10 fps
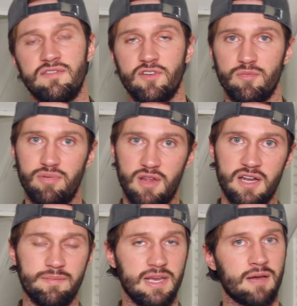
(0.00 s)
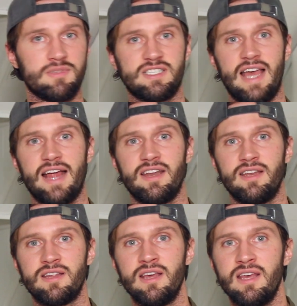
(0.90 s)
If your blood becomes
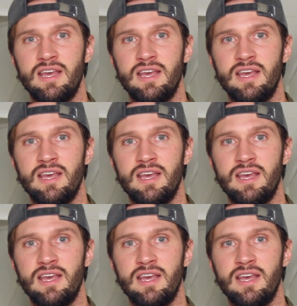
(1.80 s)
stagnant,